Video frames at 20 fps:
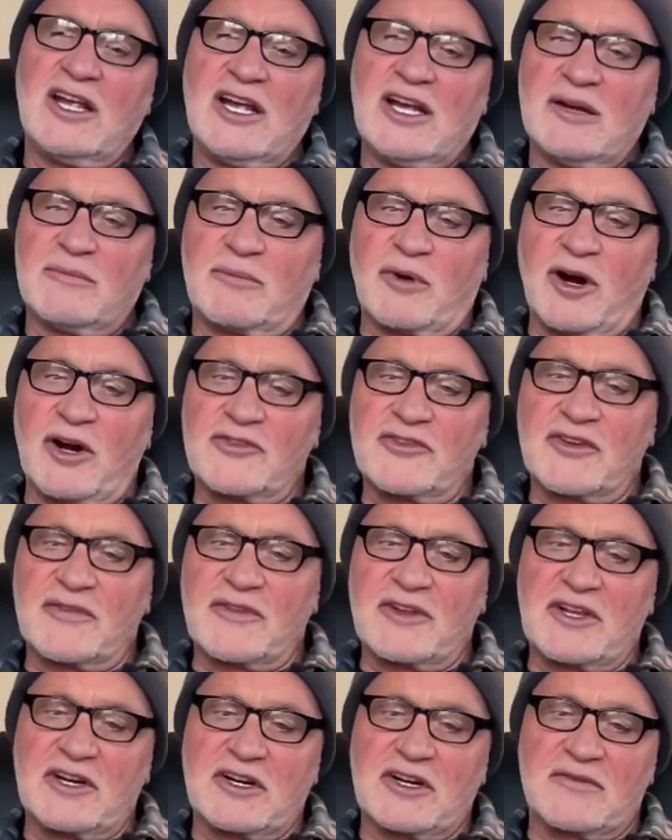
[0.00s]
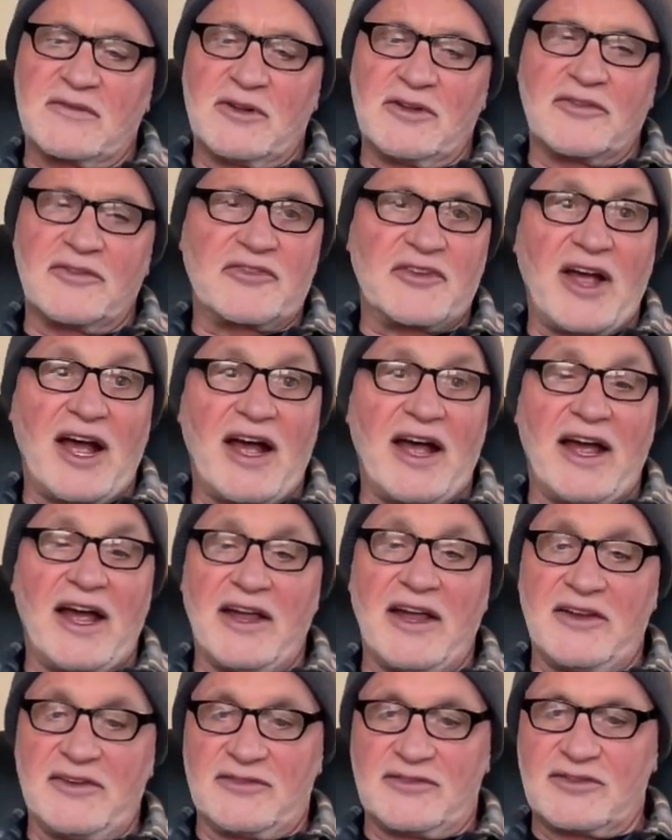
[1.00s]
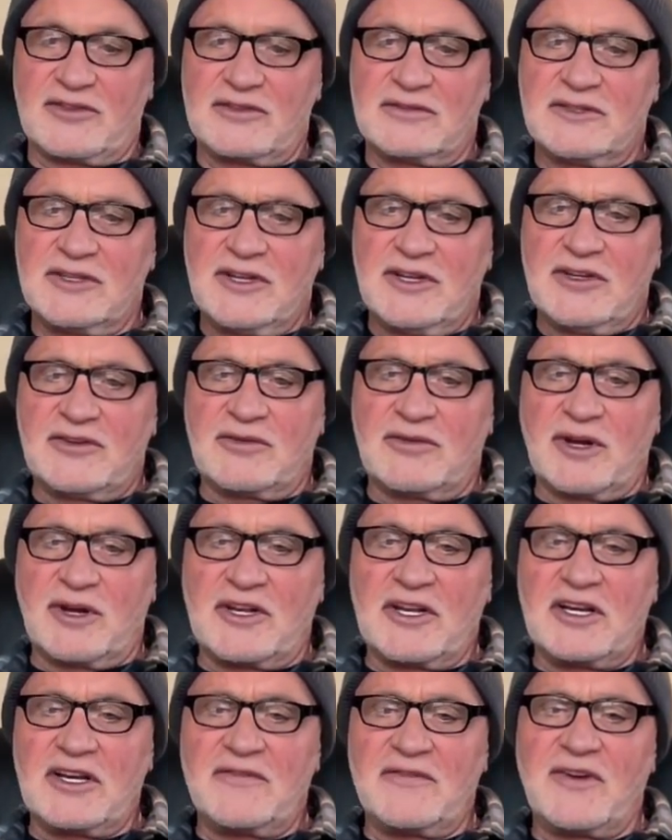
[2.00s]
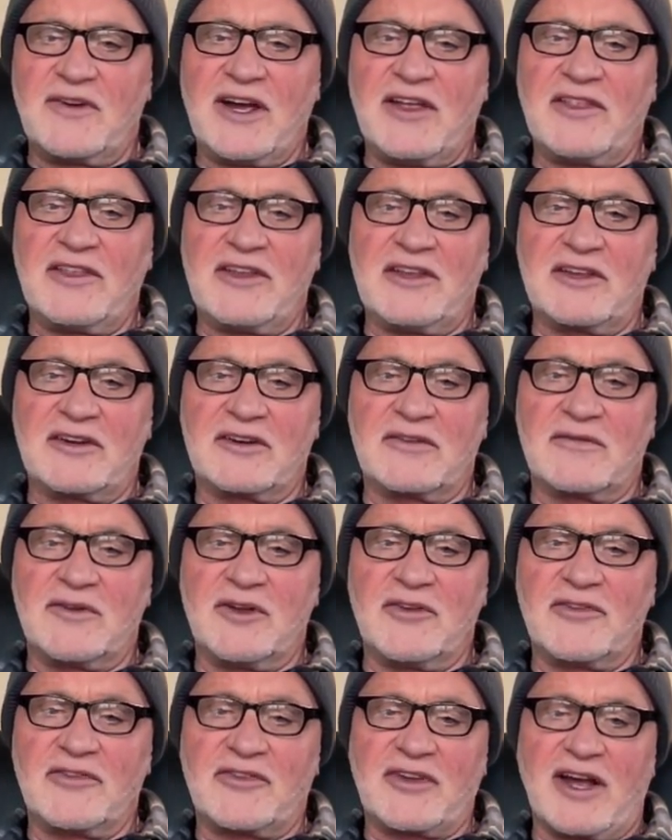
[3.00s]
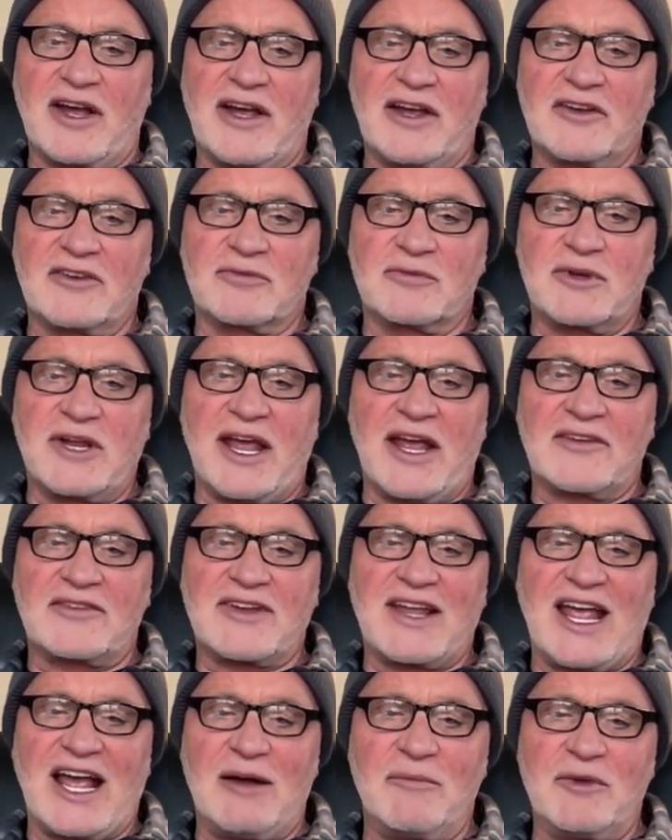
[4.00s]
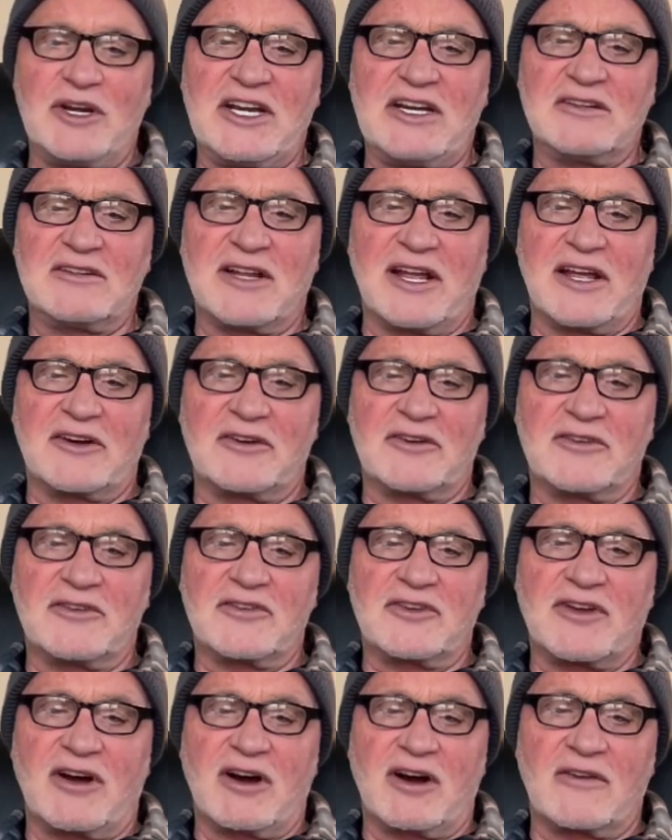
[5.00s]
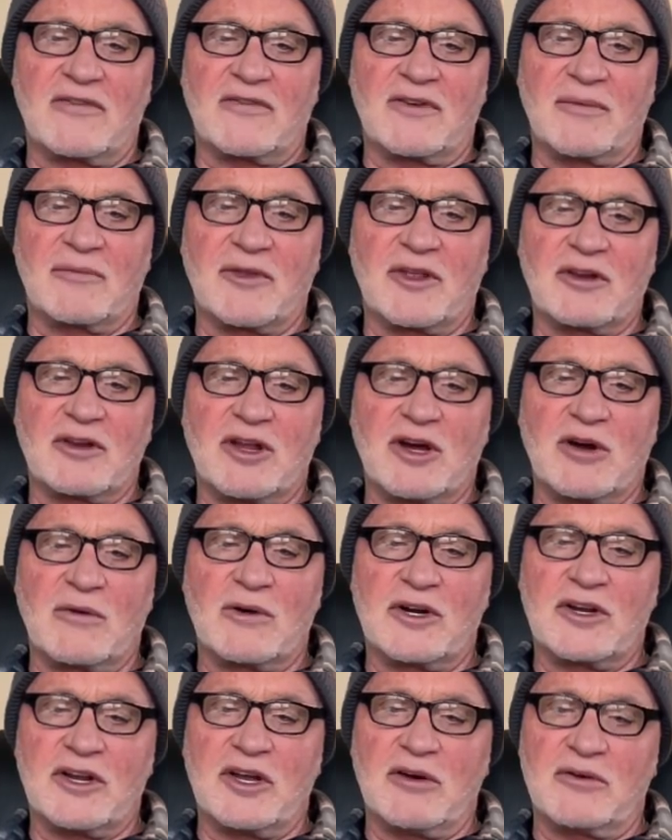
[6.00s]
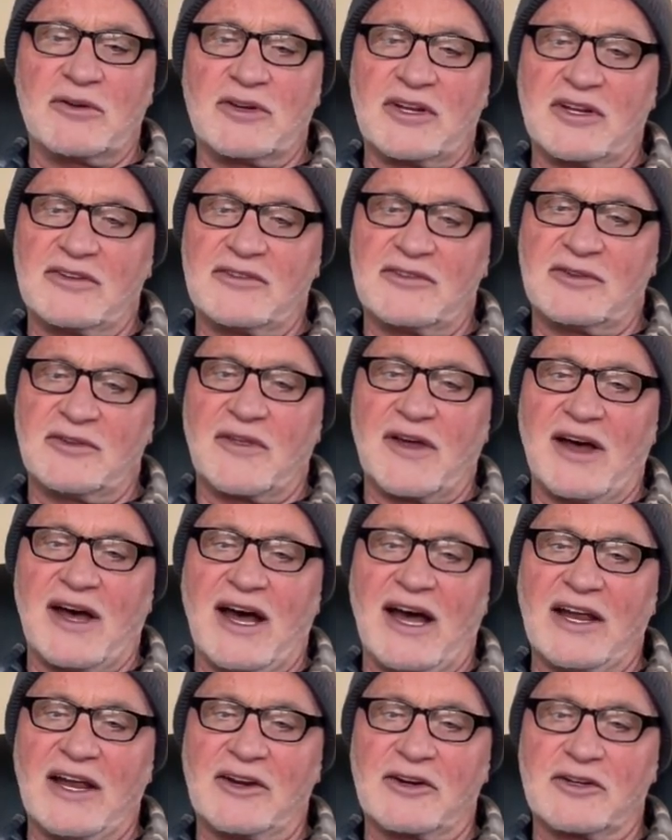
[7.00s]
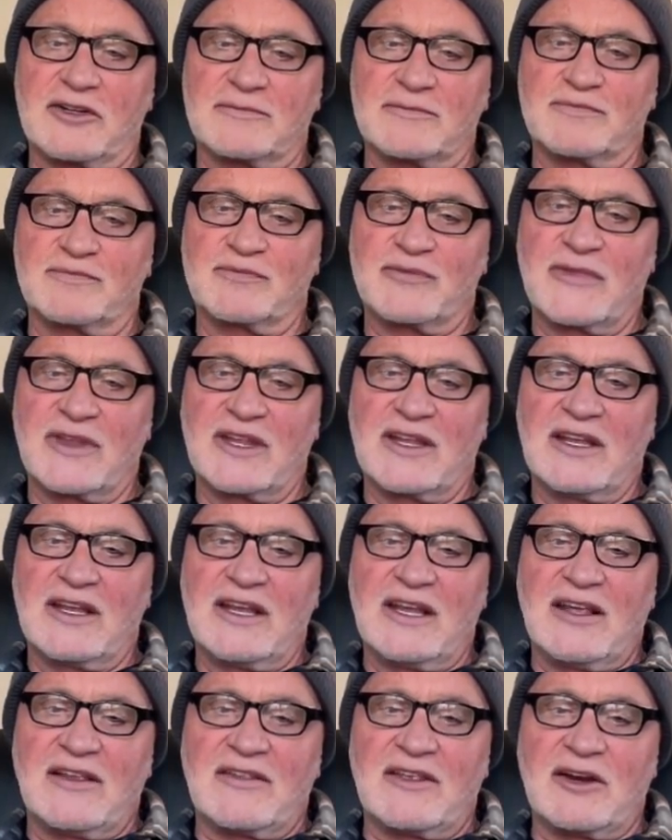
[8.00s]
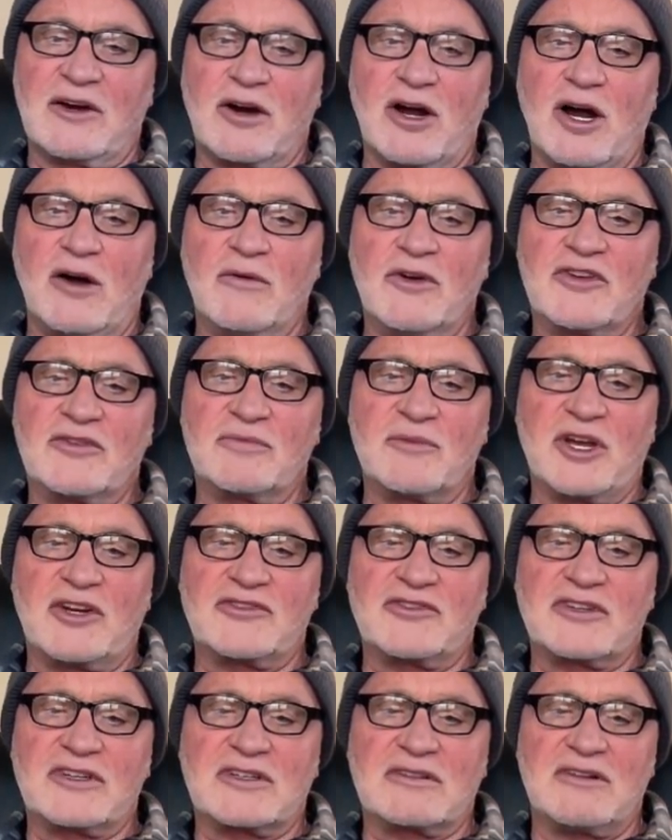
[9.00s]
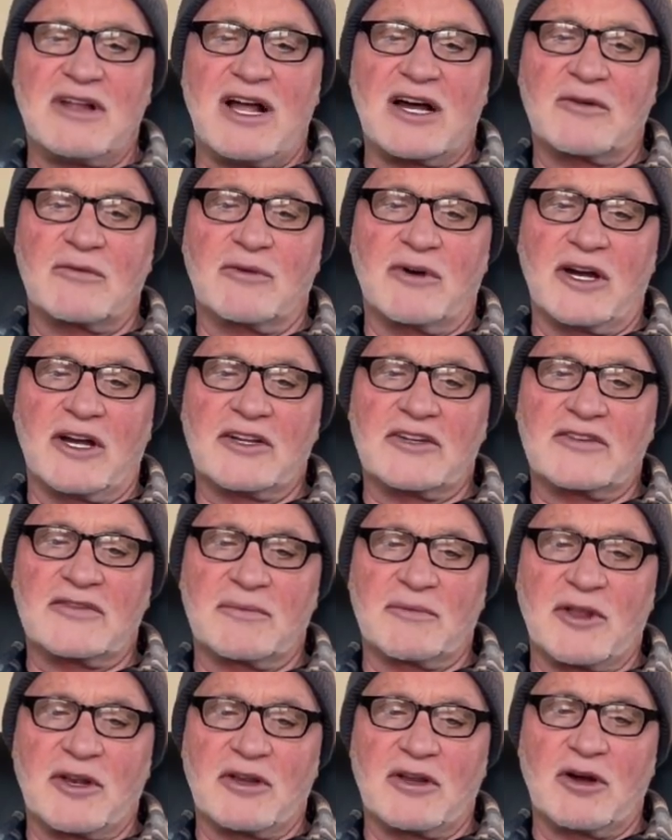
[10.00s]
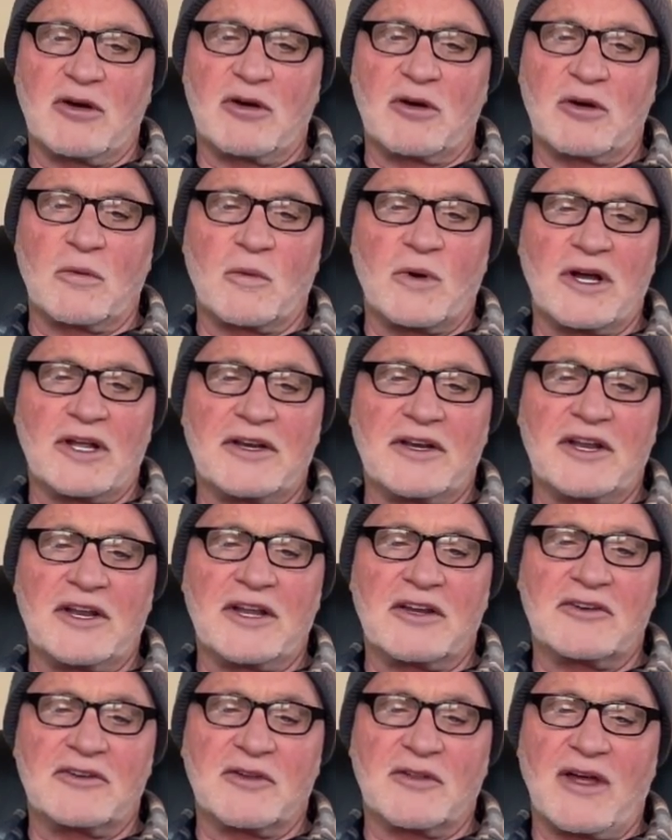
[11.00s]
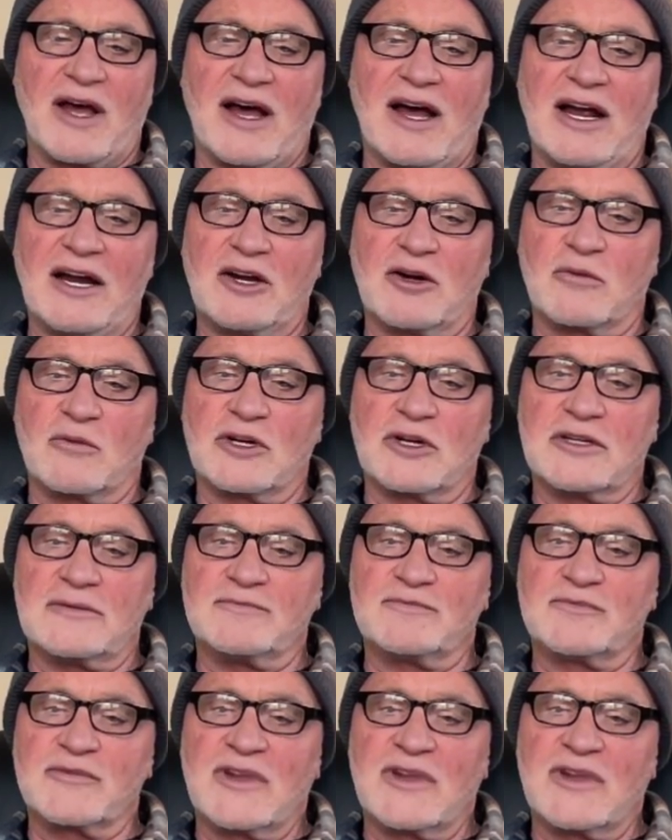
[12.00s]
Parts of the interval: size. To identify the interval size, we ask how many letters are from the lower note to the higher. They are always measured clockwise from the lower one to the higher one.